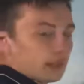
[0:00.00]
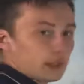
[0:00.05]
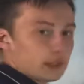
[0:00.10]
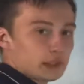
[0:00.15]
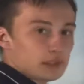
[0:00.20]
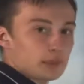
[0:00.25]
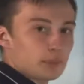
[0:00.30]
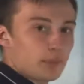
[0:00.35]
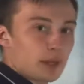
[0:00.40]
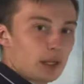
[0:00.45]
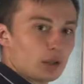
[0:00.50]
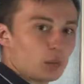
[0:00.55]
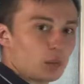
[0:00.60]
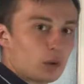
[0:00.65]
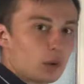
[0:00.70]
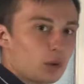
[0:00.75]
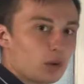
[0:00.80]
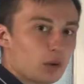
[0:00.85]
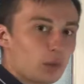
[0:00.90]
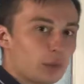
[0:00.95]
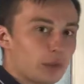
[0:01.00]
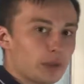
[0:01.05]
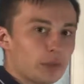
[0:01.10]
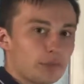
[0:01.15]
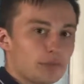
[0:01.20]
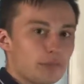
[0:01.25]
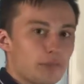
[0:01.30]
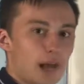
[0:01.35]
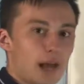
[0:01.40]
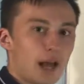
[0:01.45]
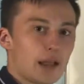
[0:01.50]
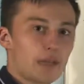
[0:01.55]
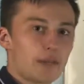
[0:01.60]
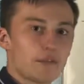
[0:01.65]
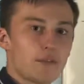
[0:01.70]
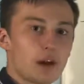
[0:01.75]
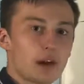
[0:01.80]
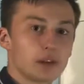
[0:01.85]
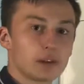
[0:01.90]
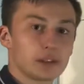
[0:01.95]
it doesn't matter what order we add the
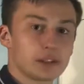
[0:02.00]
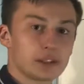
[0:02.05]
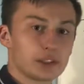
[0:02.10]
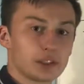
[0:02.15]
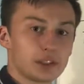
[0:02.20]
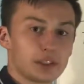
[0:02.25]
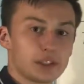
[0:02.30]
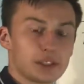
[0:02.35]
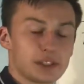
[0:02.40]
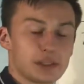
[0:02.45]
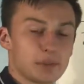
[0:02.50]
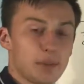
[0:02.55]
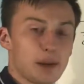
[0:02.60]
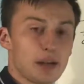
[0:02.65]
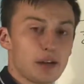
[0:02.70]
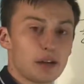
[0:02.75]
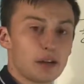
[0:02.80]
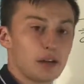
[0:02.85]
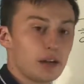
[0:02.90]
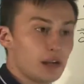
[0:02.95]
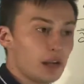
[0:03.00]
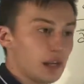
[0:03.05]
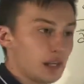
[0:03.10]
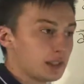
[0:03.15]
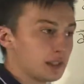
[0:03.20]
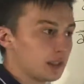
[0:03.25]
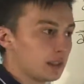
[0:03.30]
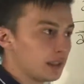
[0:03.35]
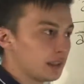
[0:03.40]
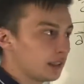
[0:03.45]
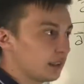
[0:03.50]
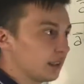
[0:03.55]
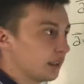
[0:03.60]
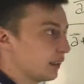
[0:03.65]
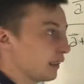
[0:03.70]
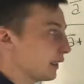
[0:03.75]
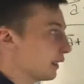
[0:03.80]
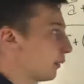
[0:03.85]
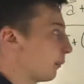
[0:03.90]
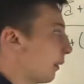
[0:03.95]
vectors, and just as matter is it, it, it
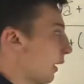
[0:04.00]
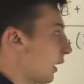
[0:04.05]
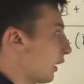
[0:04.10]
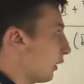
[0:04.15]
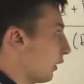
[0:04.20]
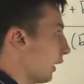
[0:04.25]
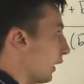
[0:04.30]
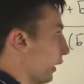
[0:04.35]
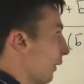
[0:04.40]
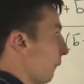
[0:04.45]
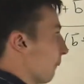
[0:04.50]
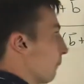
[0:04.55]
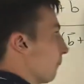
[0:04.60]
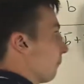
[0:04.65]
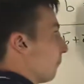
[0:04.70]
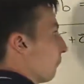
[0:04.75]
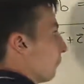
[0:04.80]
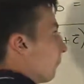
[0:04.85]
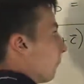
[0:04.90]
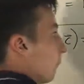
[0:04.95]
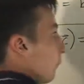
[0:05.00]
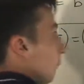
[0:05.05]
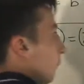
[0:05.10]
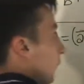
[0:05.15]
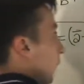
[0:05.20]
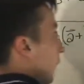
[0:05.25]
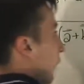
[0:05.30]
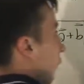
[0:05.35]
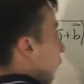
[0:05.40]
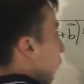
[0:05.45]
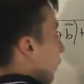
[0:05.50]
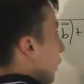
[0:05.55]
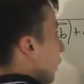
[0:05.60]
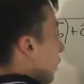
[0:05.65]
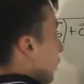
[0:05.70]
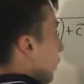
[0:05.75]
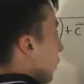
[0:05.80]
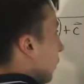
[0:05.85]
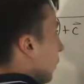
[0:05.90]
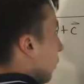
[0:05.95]
doesn't matter like if we
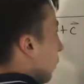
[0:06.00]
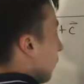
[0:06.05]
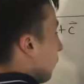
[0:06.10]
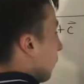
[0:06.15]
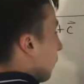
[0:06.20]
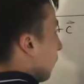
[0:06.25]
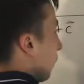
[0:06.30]
do